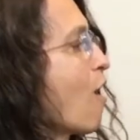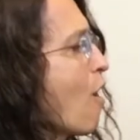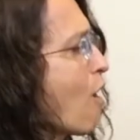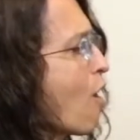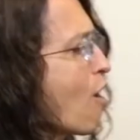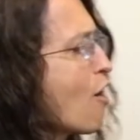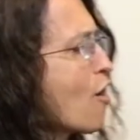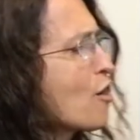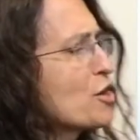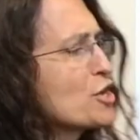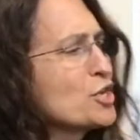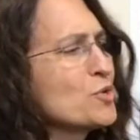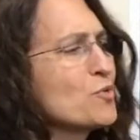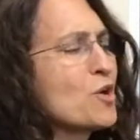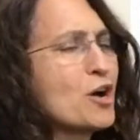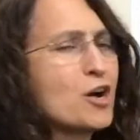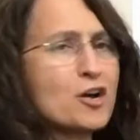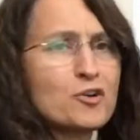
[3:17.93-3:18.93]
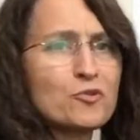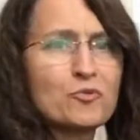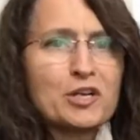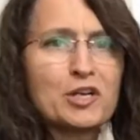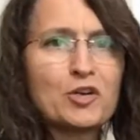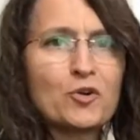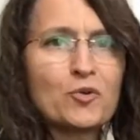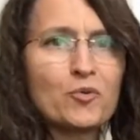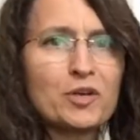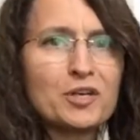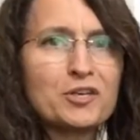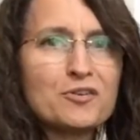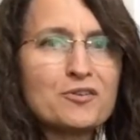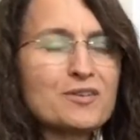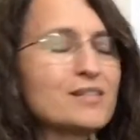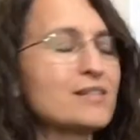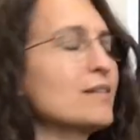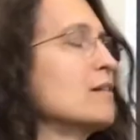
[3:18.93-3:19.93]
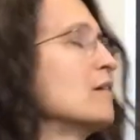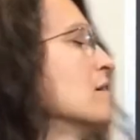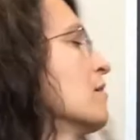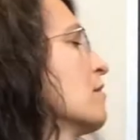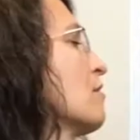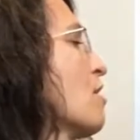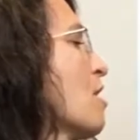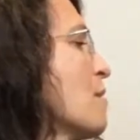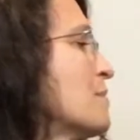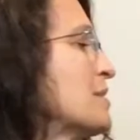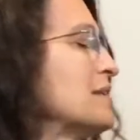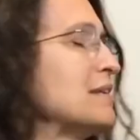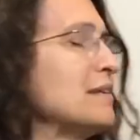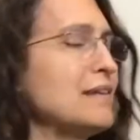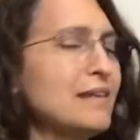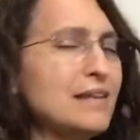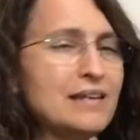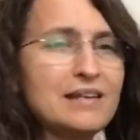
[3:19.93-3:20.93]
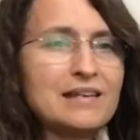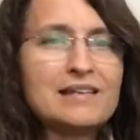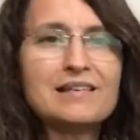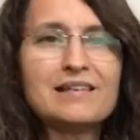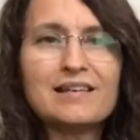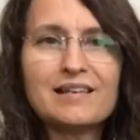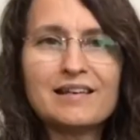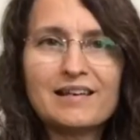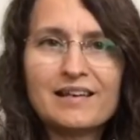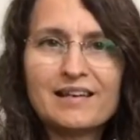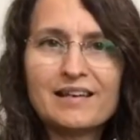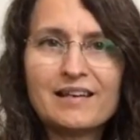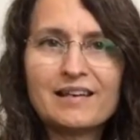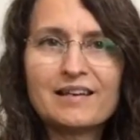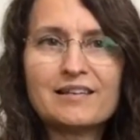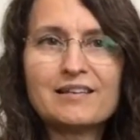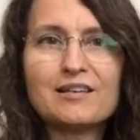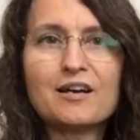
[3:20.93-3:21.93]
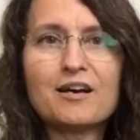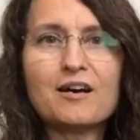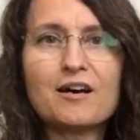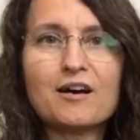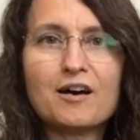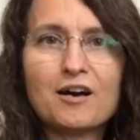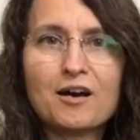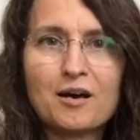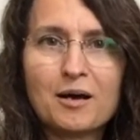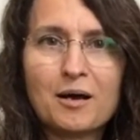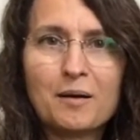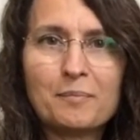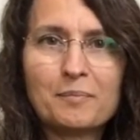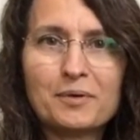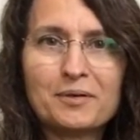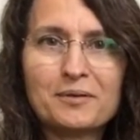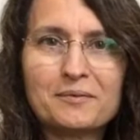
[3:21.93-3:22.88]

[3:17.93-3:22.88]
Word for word: All you hungry critters, come and eat it up